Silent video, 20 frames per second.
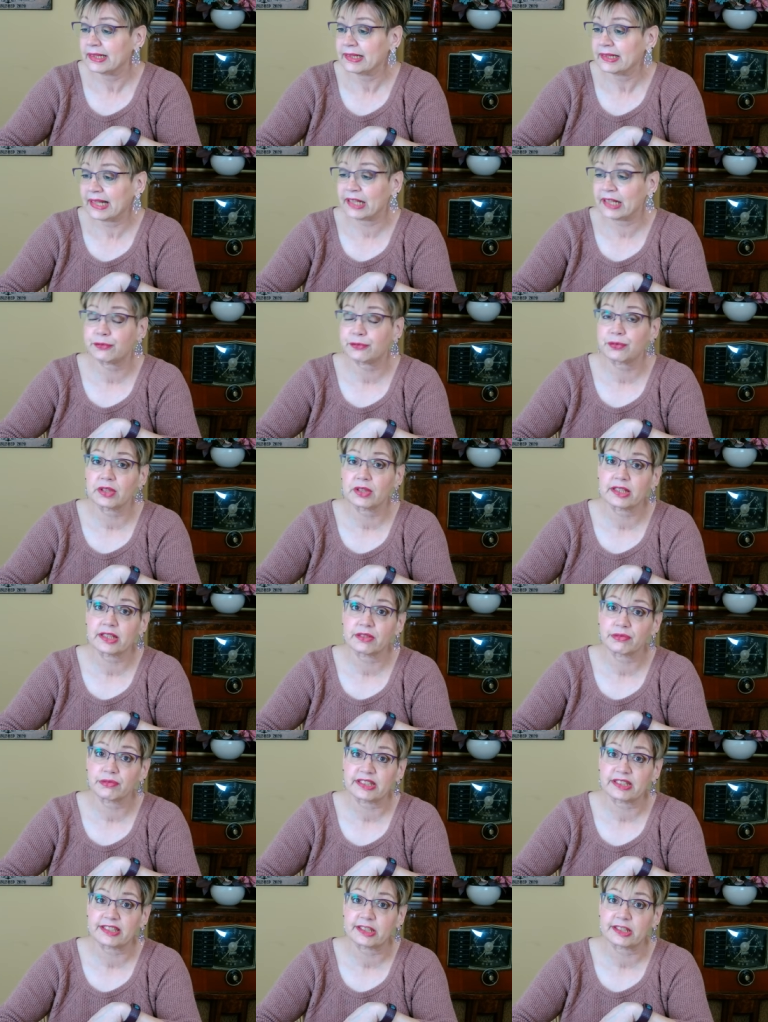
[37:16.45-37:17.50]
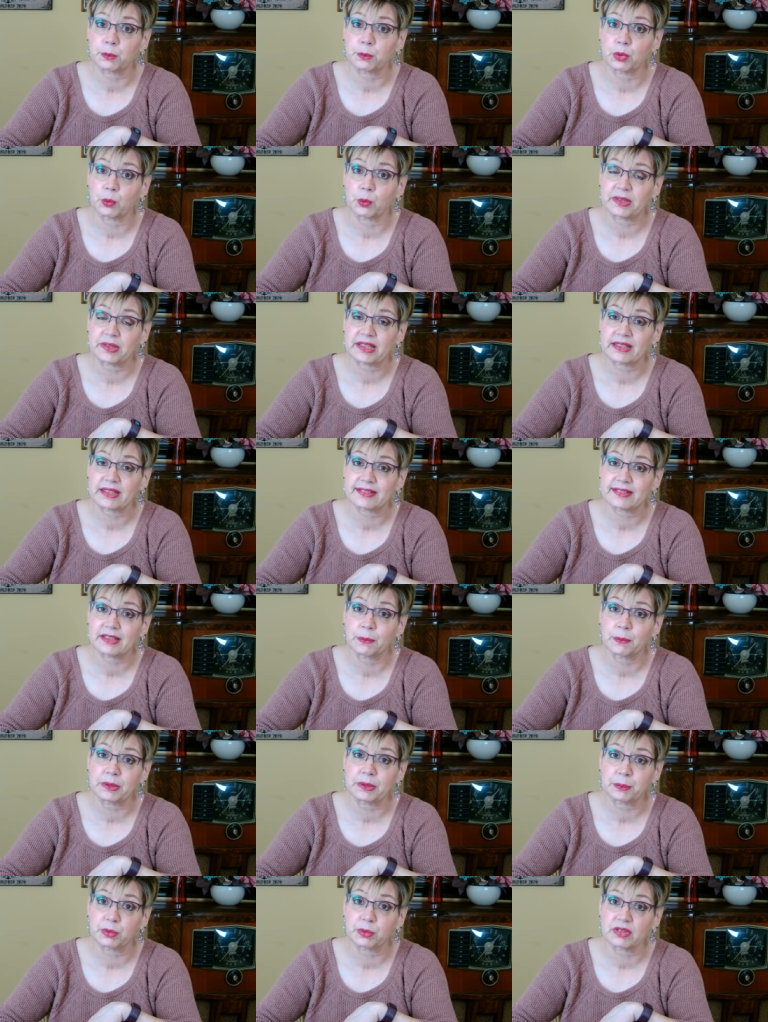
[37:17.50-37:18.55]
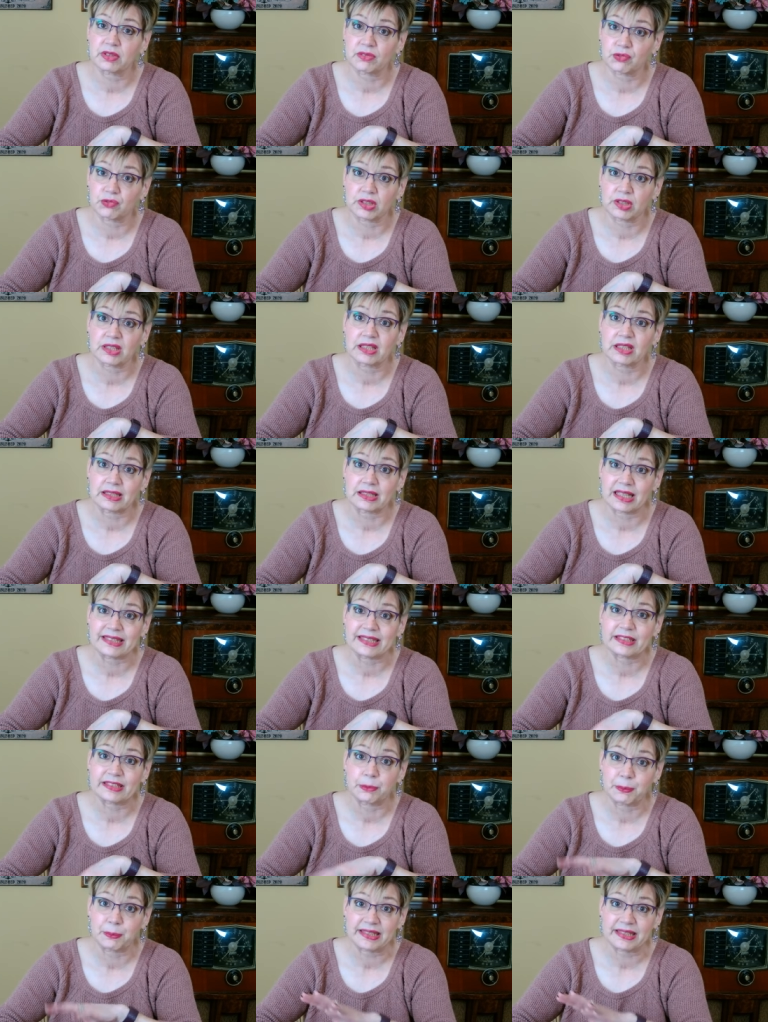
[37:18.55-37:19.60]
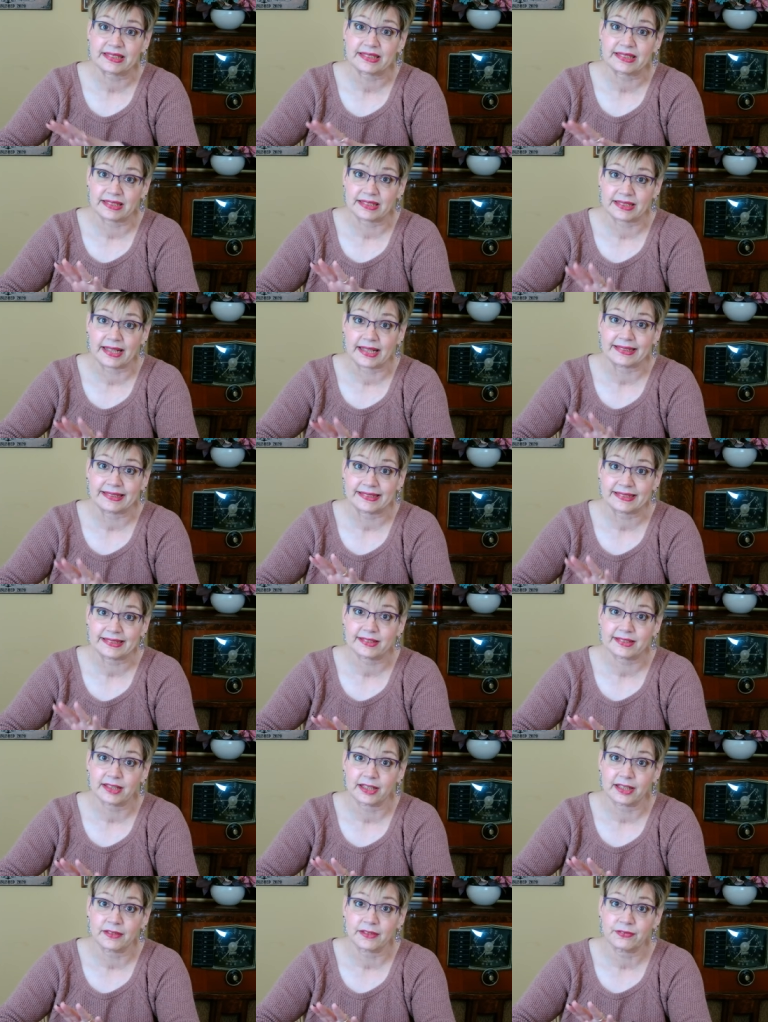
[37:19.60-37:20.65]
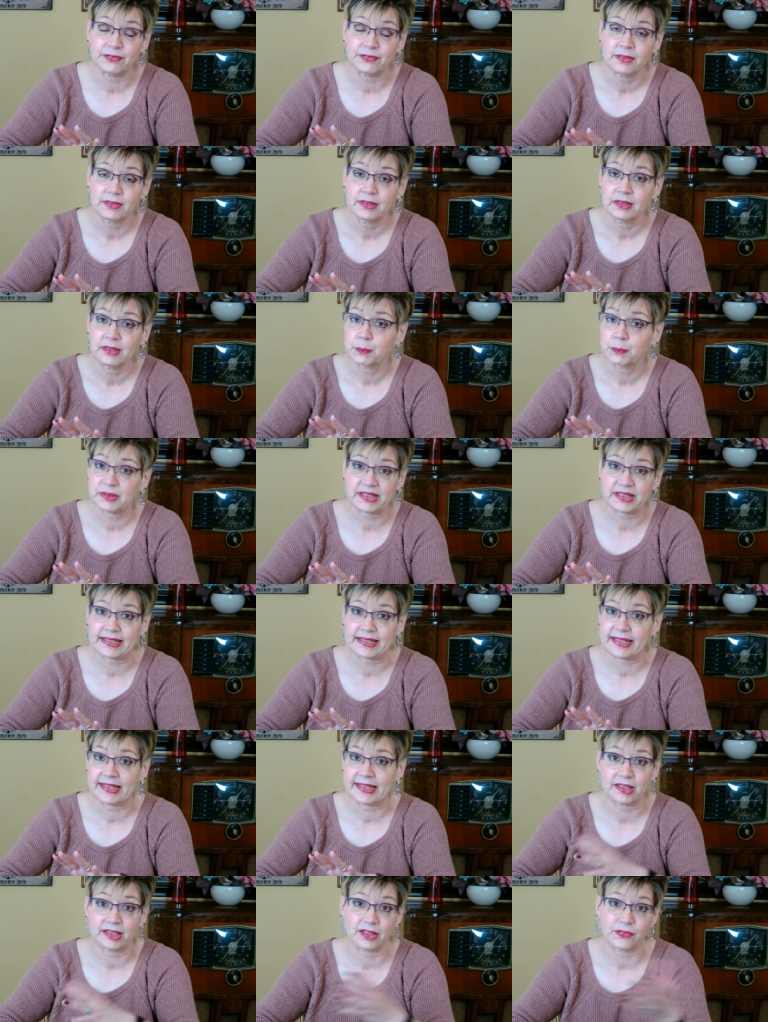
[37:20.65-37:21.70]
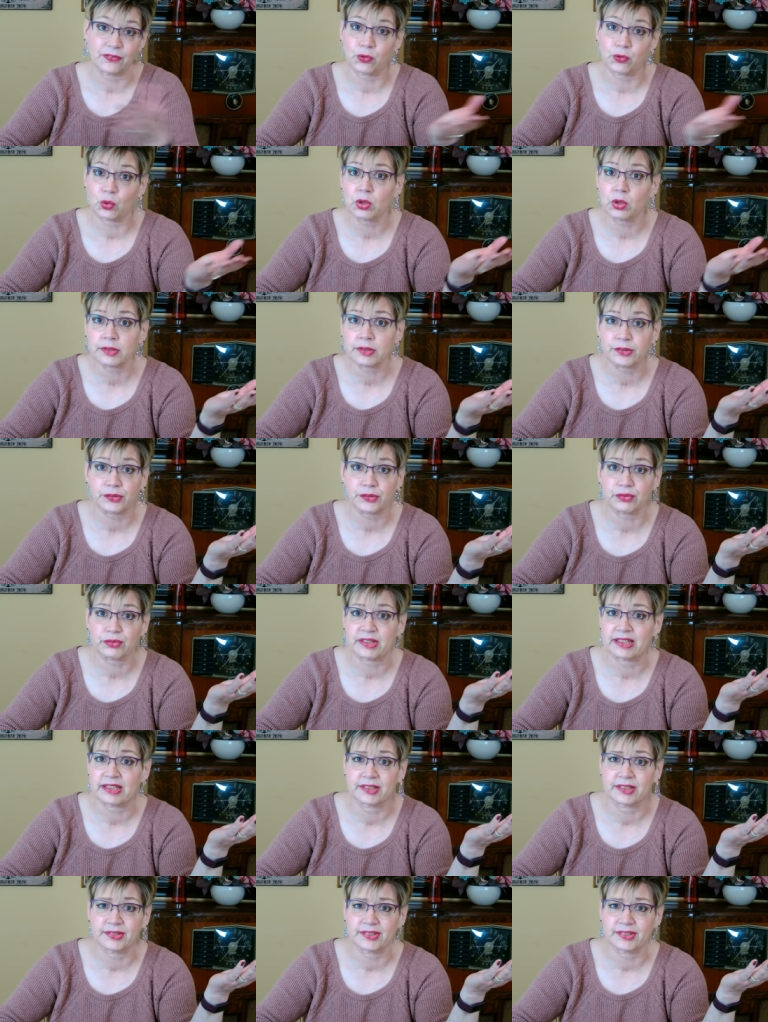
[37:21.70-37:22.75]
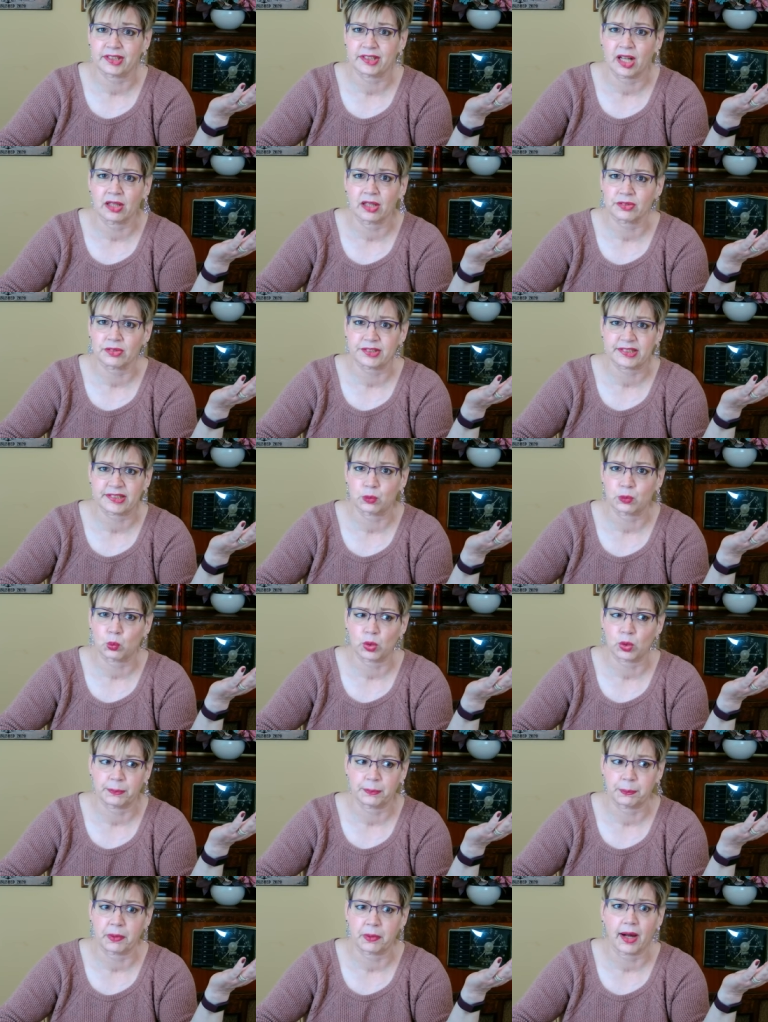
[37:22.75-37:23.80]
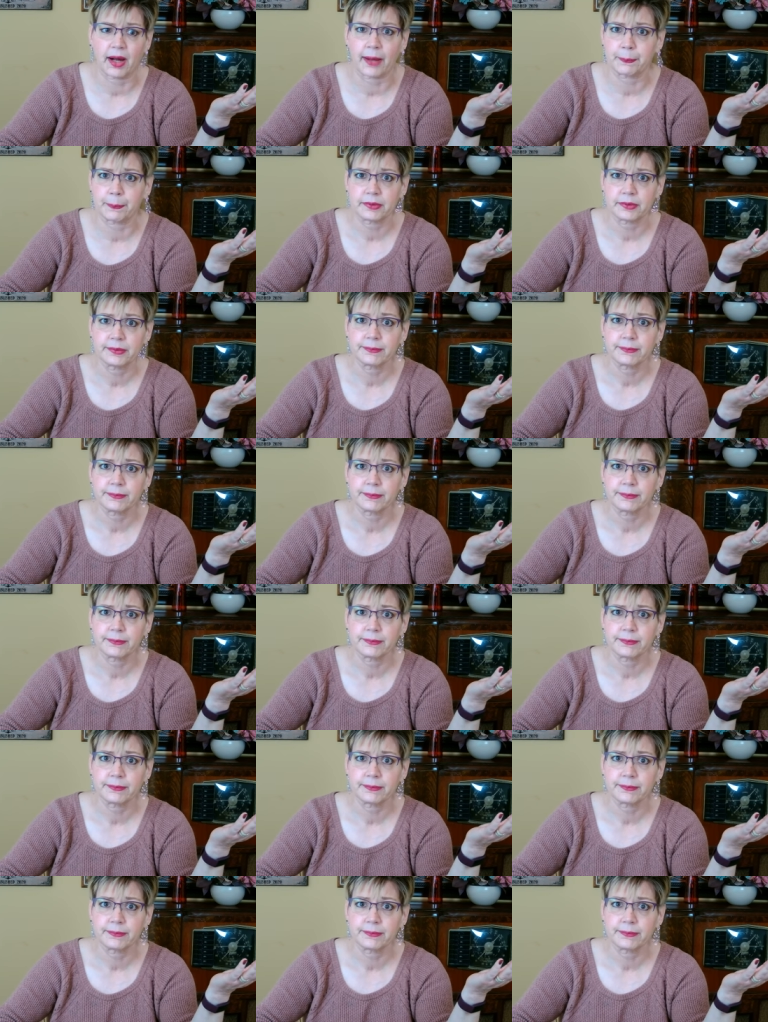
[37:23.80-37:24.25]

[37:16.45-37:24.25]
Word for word: that's really reasonable because some people really like to make the nice stuff, but they can't afford $300 in one pop.